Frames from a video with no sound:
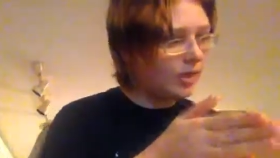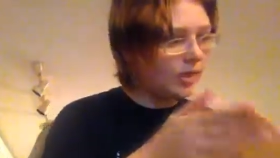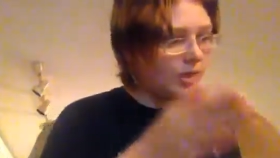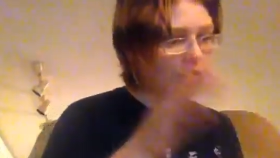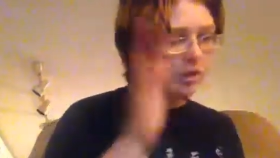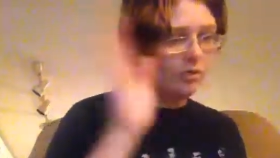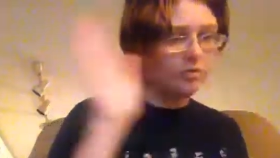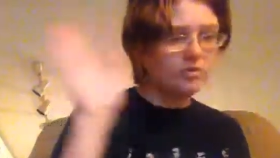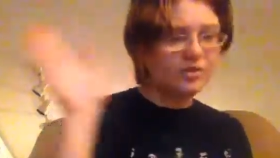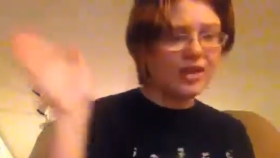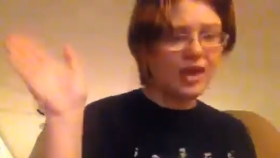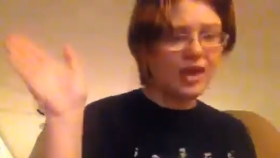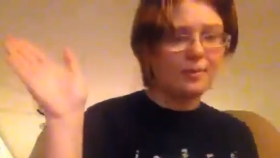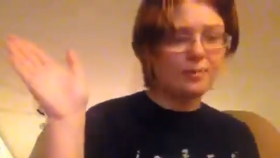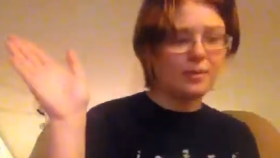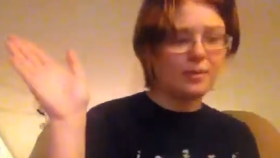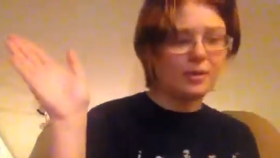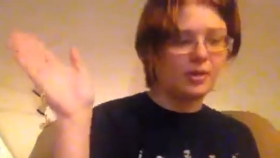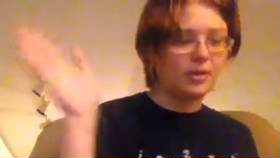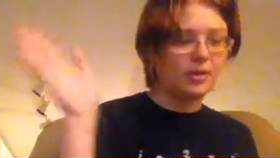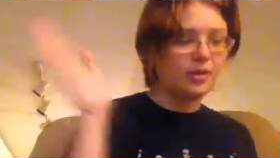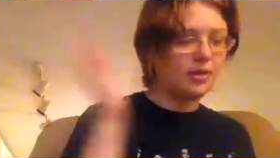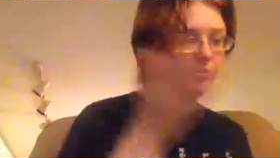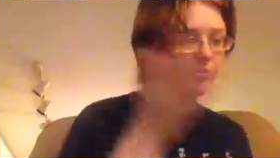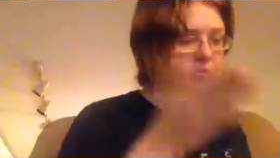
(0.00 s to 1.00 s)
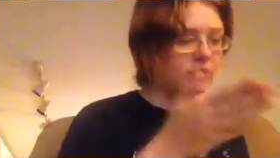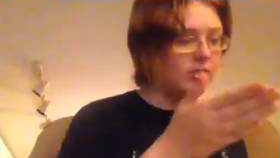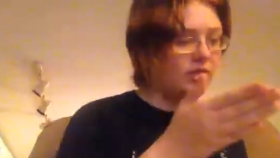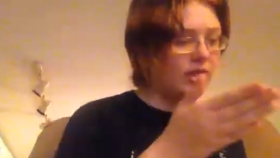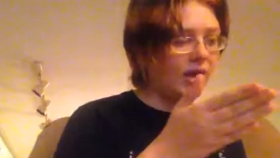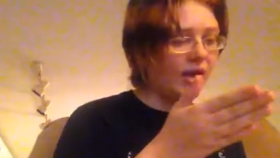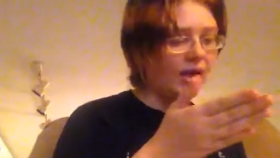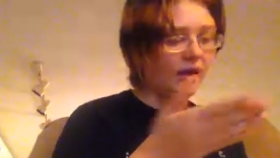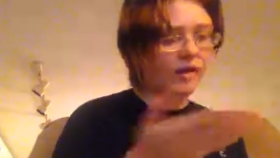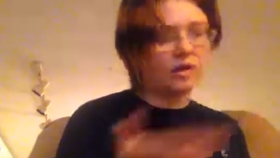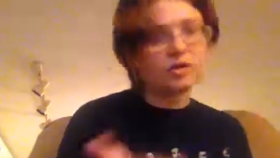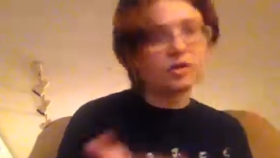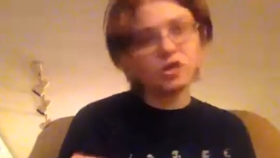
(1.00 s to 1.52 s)
He was happy, he was
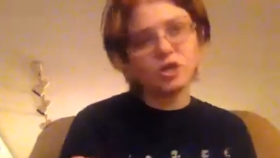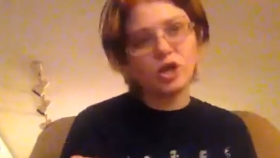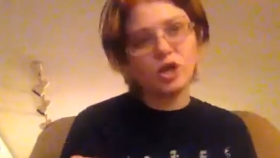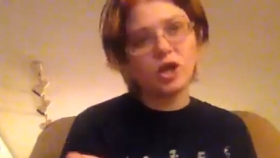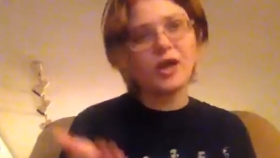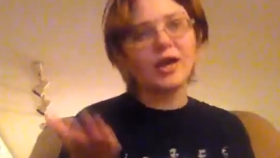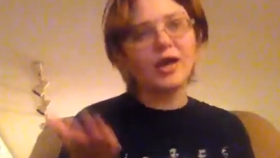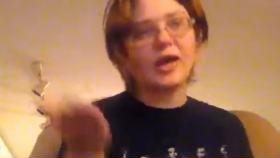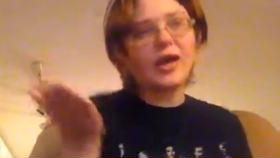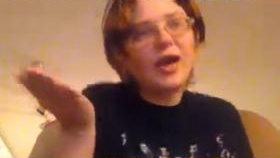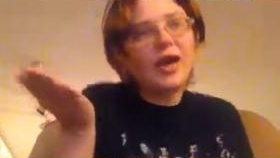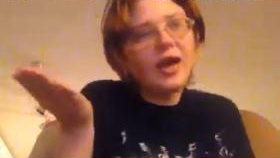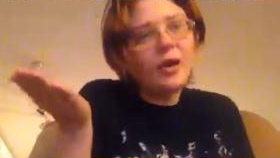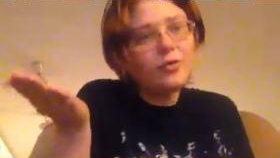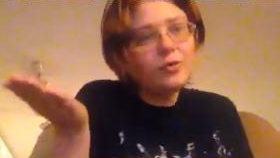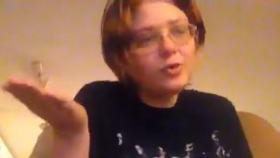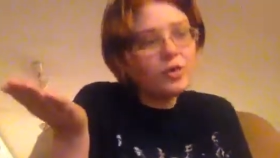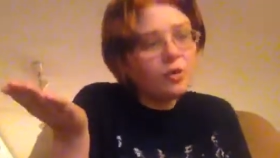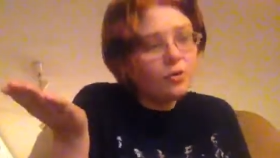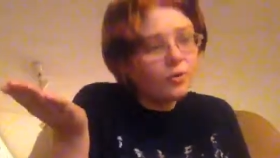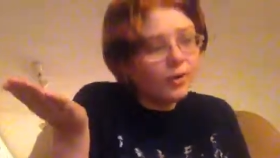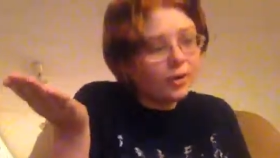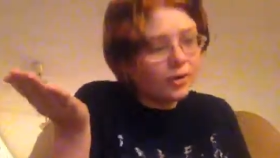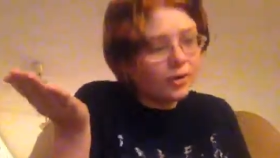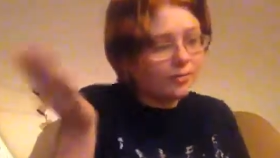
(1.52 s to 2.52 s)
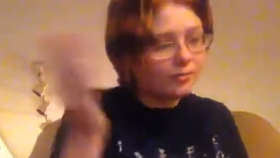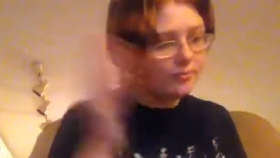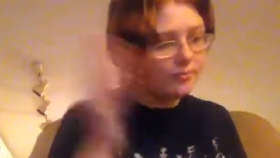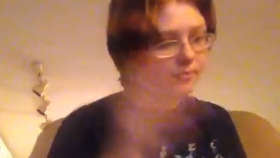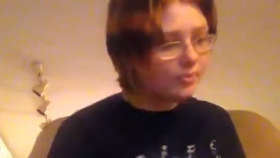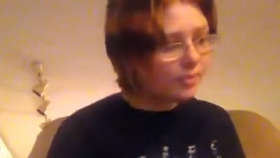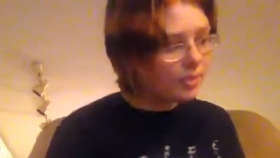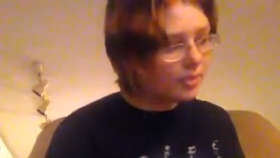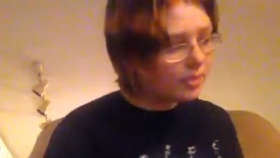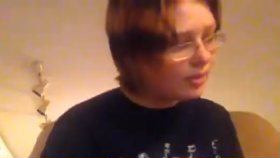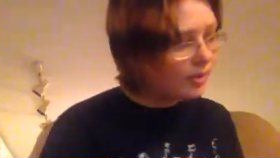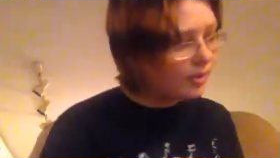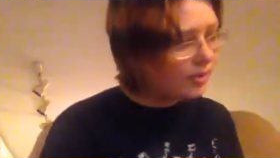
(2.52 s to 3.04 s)
sad, shy, outgoing.
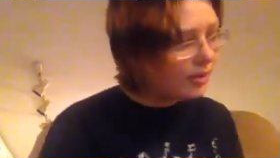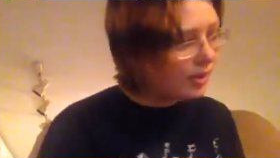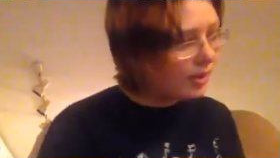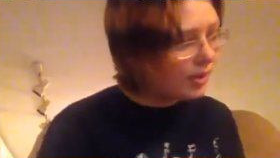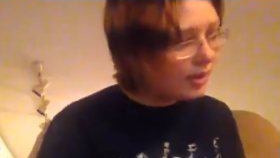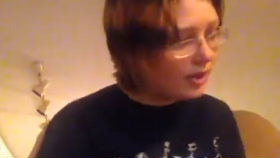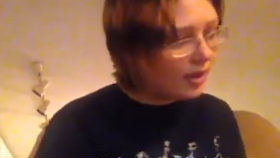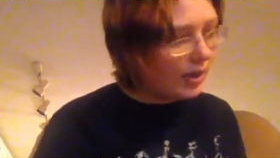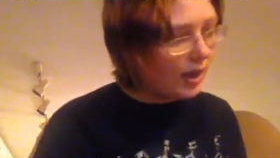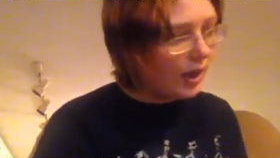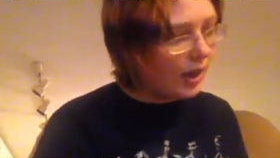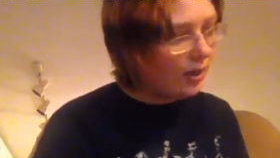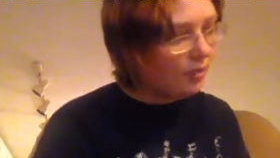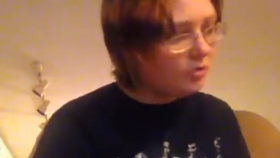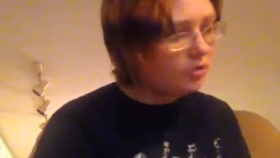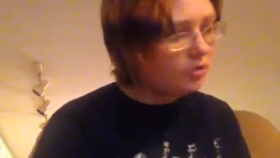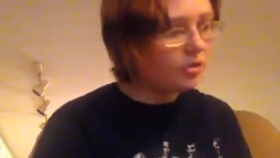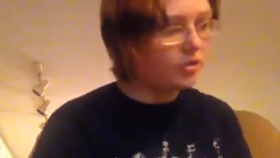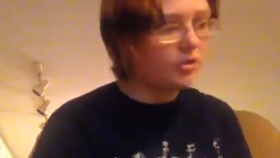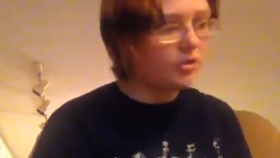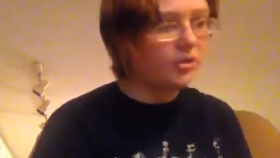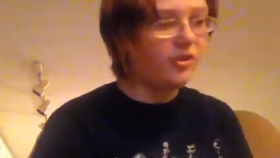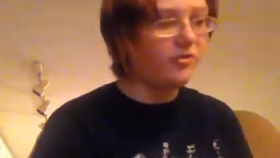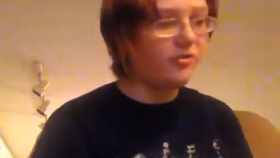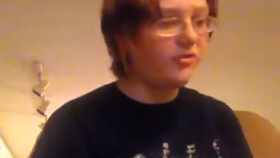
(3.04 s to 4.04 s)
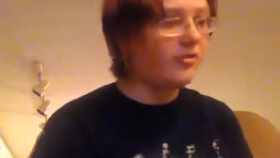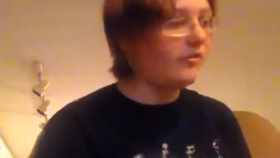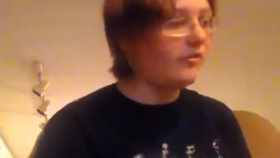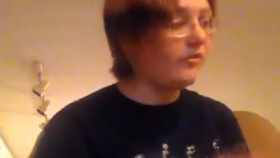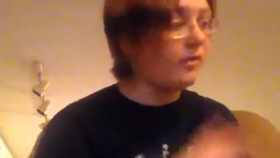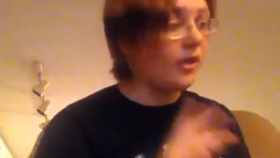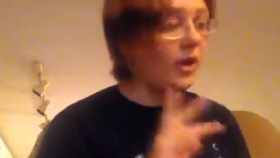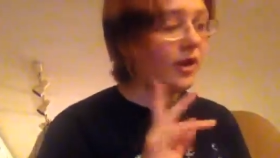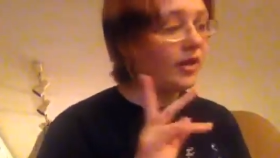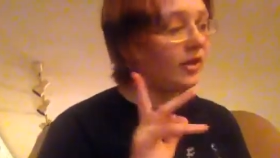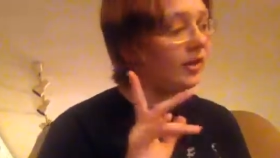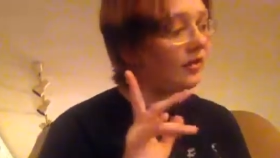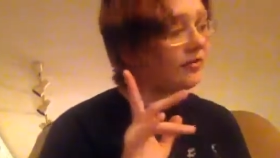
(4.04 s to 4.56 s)
I was sure that if ever
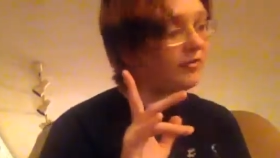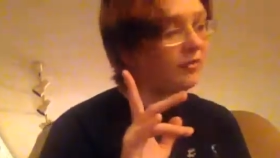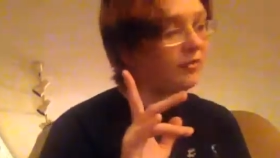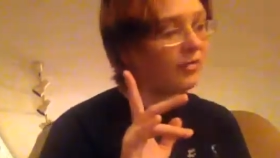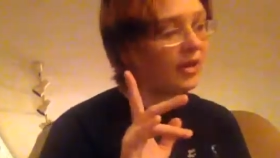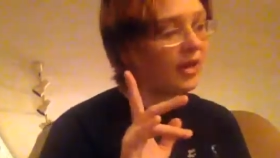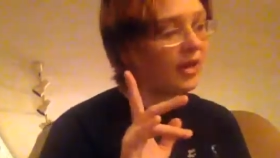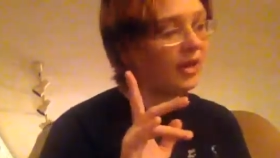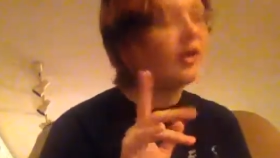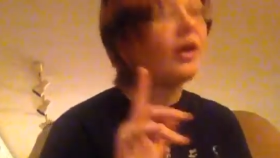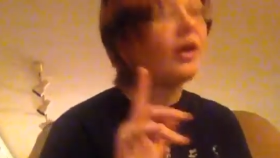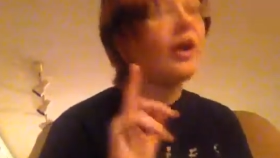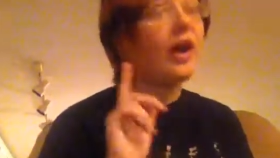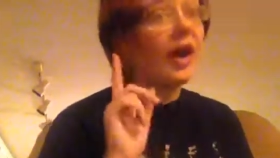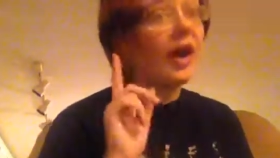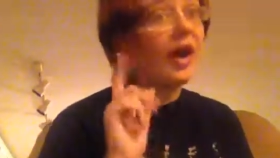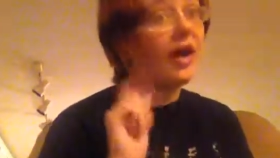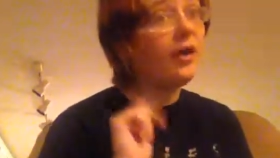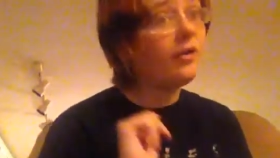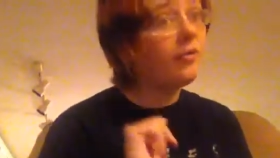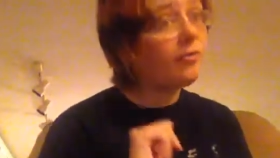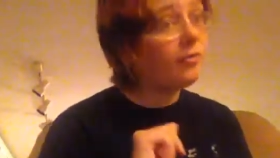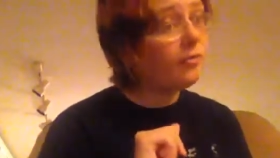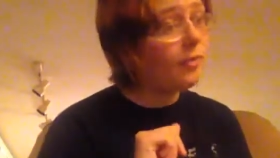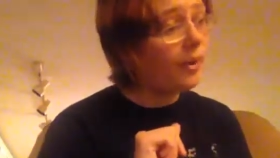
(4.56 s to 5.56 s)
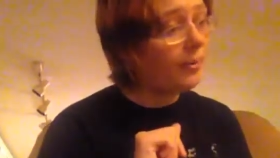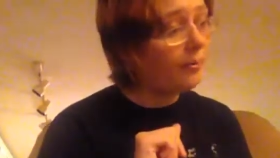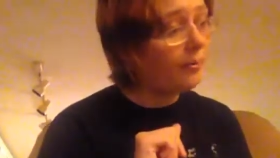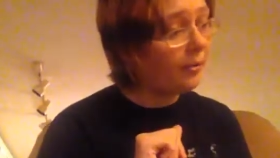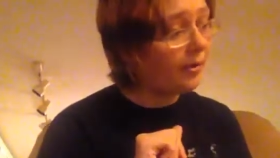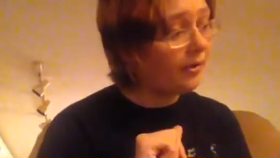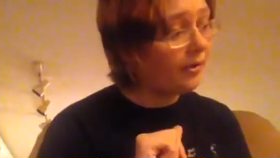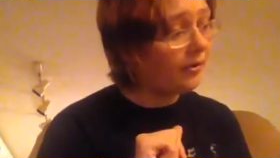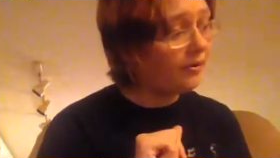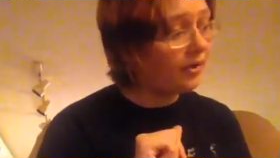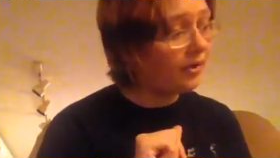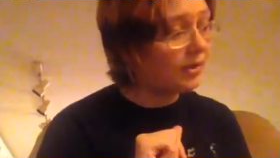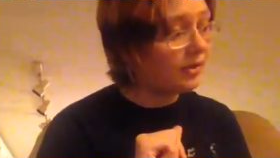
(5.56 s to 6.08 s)
I loved a man, I could remember
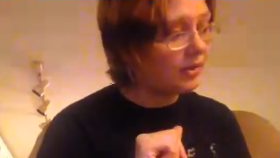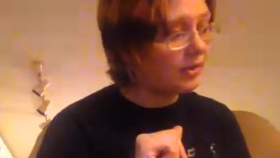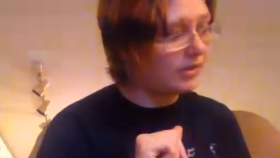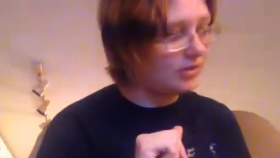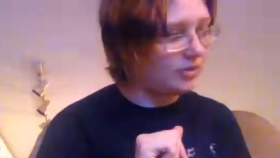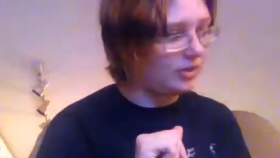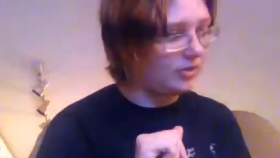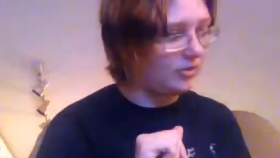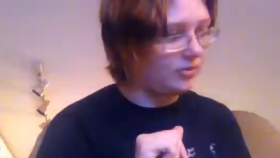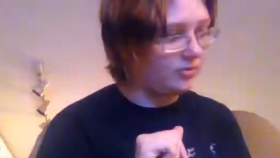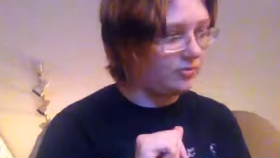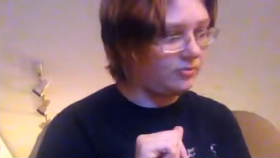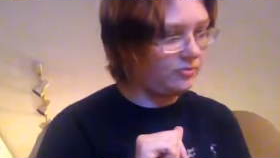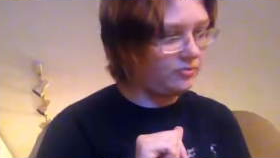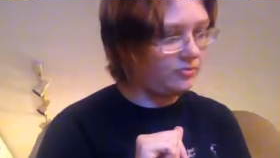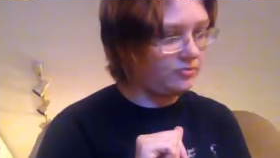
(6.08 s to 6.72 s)
every detail.